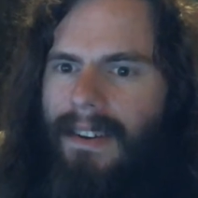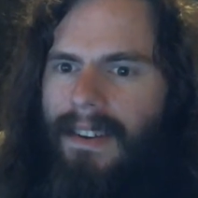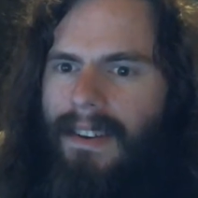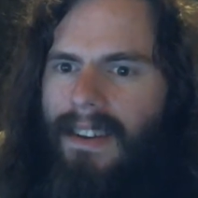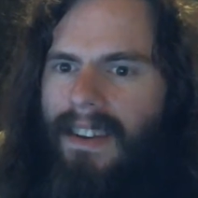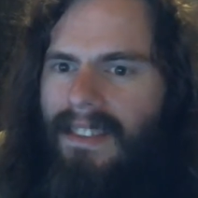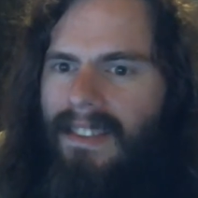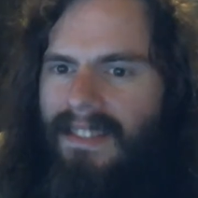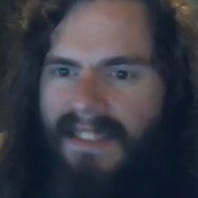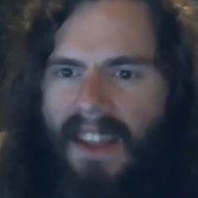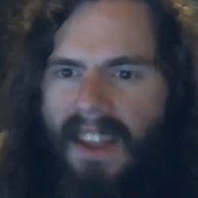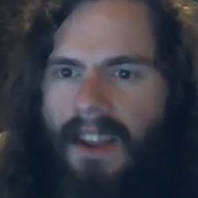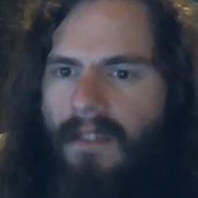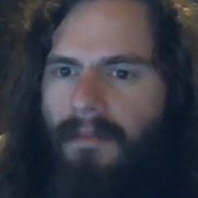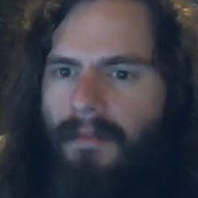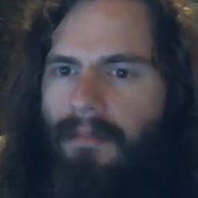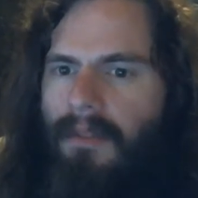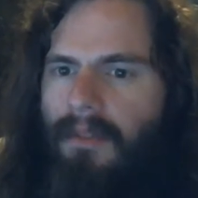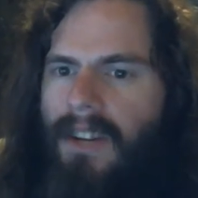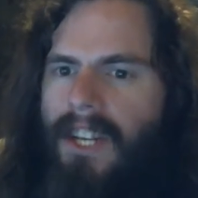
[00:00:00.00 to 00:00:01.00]
Instead
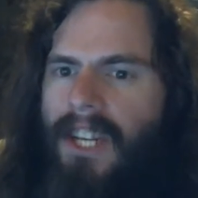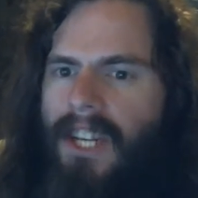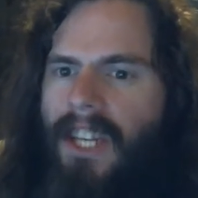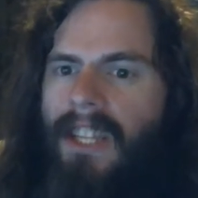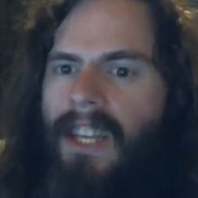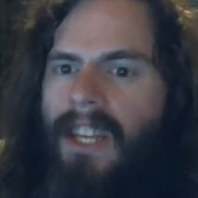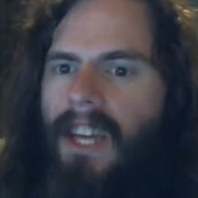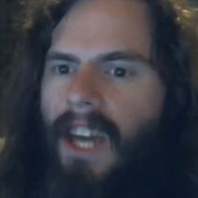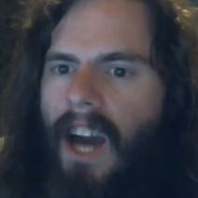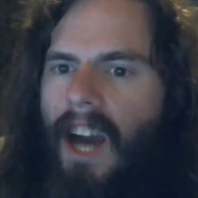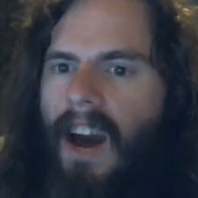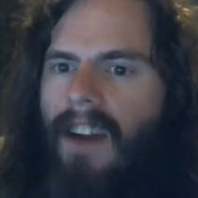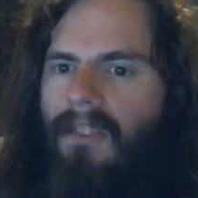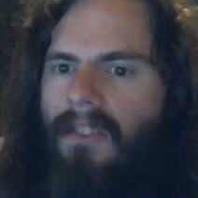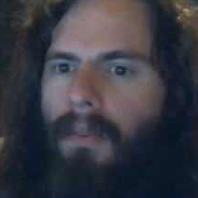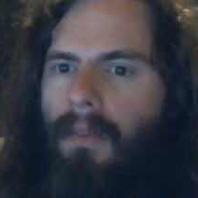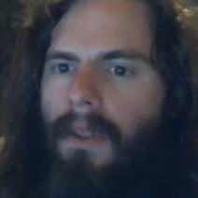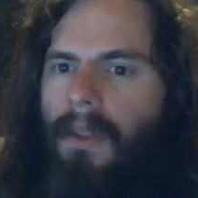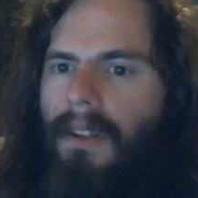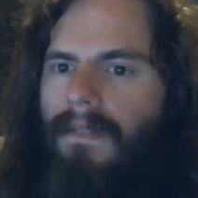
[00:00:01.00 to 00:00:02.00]
of preaching the
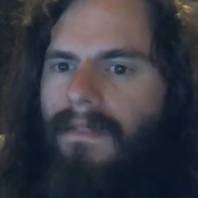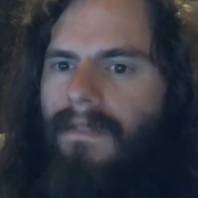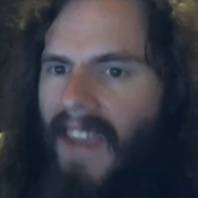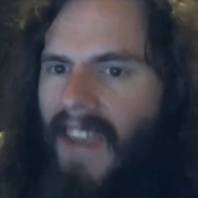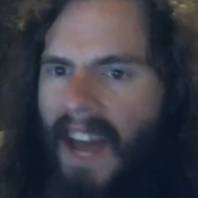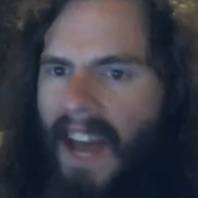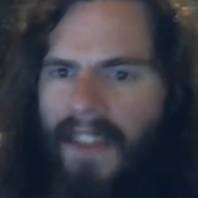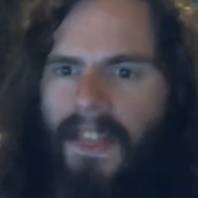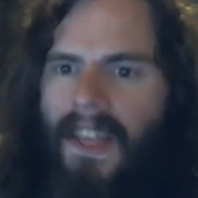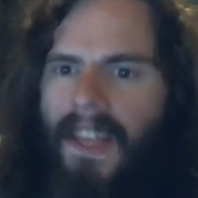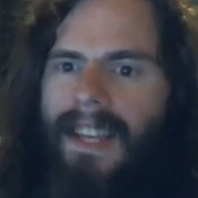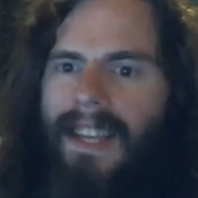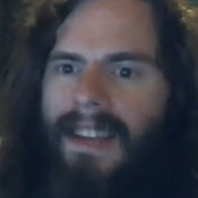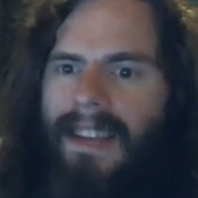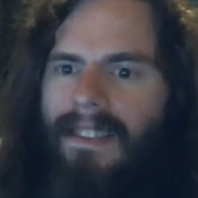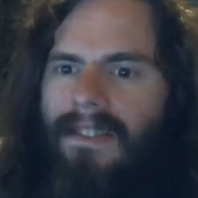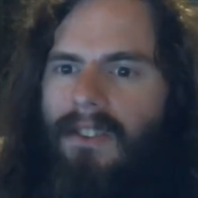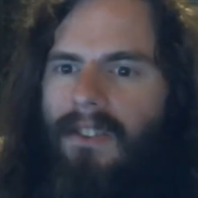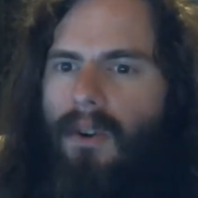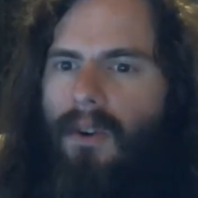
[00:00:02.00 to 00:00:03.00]
gospel of
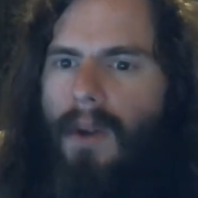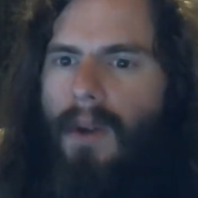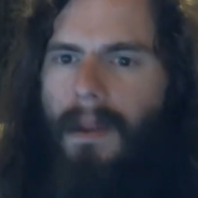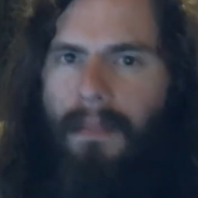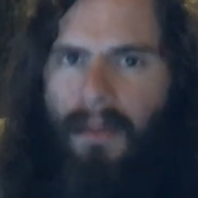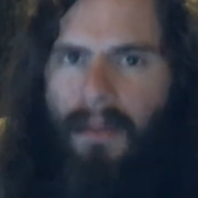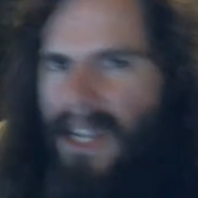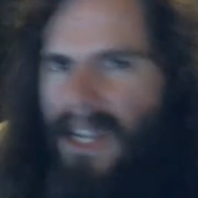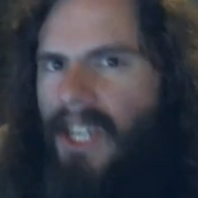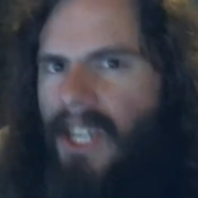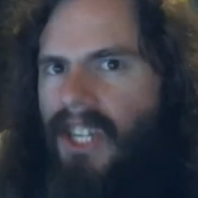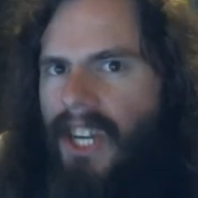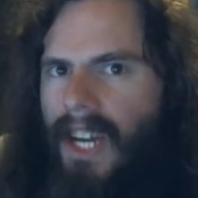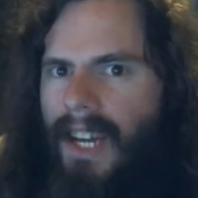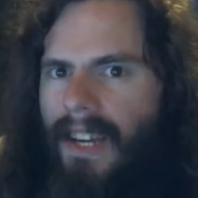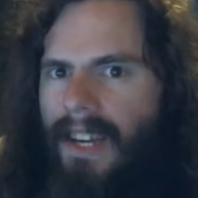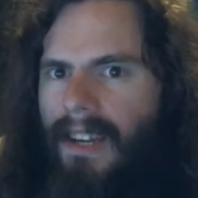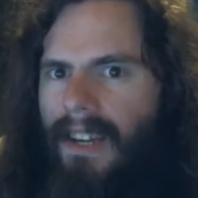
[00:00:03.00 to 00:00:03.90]
nothingness, you are preaching.